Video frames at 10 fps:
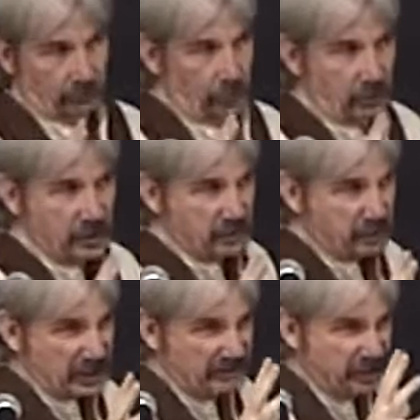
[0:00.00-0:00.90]
boy, these
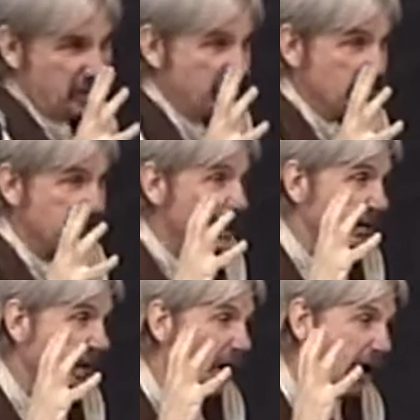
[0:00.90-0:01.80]
prophets come
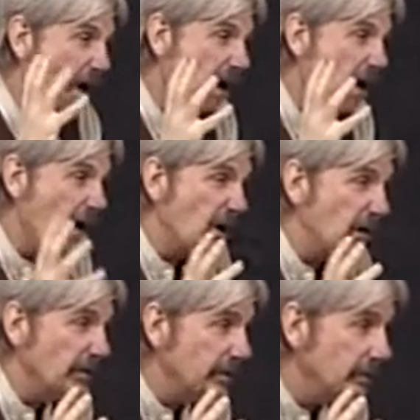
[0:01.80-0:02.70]
down hard
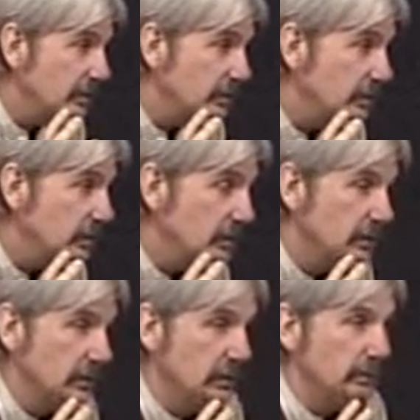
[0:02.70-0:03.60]

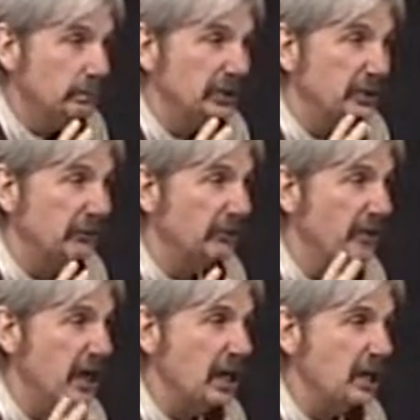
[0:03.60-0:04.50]
because
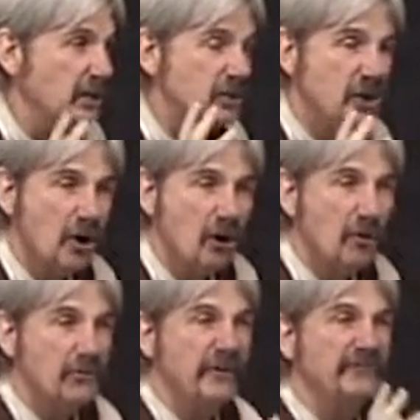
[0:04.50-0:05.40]
they
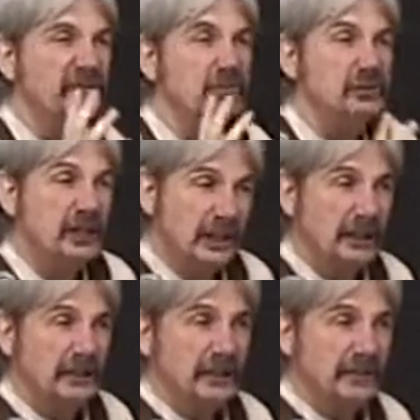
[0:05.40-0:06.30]
know the
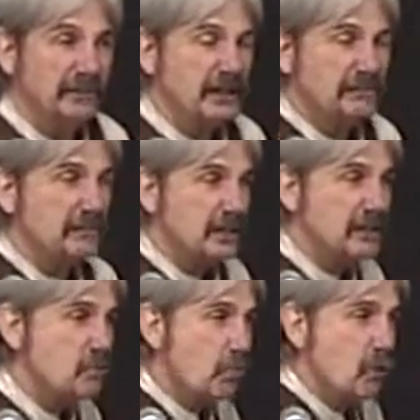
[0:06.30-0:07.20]
futility of
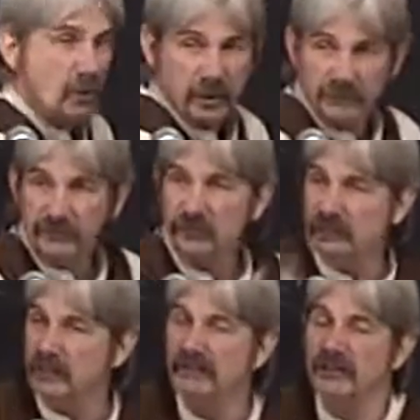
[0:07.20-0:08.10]
every one of
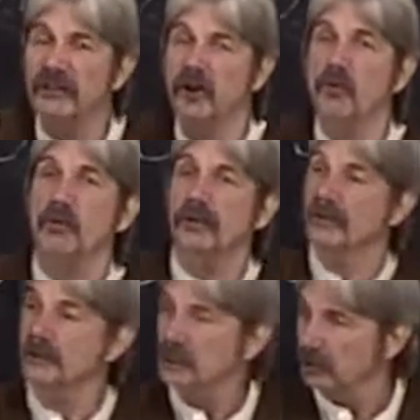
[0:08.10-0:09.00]
you, even though we're
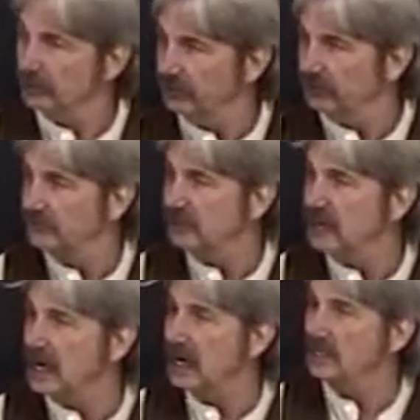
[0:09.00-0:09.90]
the chosen of
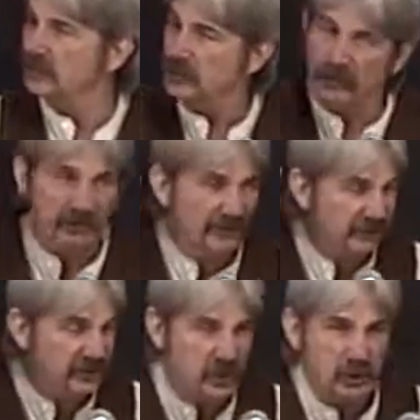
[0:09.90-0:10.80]
God. You're
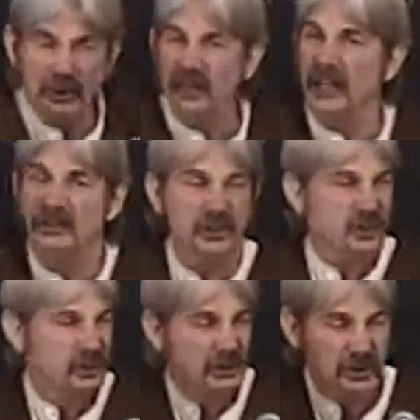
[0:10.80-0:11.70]
futile and
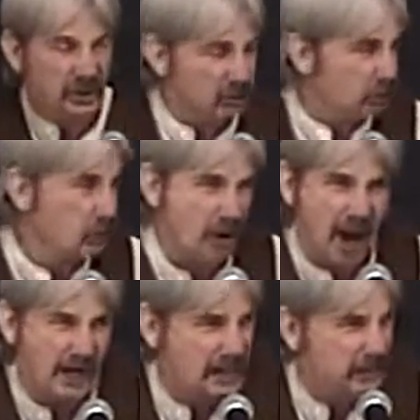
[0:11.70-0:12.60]
you're just as
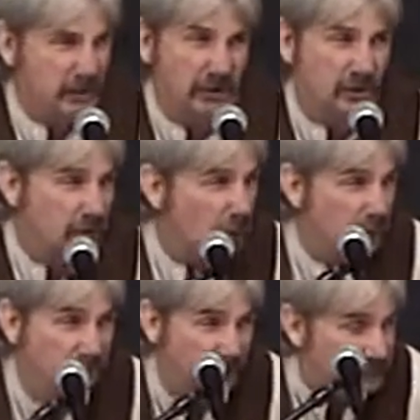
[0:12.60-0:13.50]
rotten to the
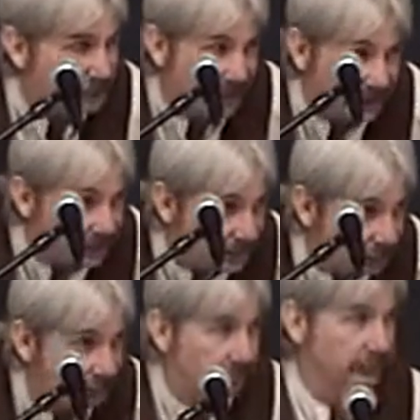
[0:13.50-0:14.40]
core as anybody
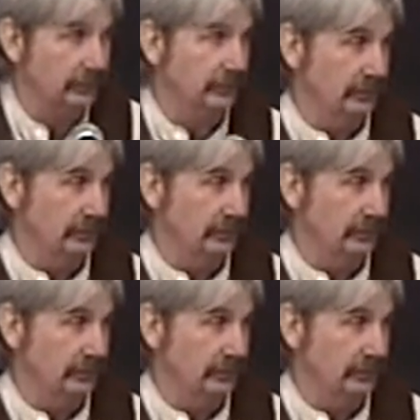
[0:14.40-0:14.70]
else.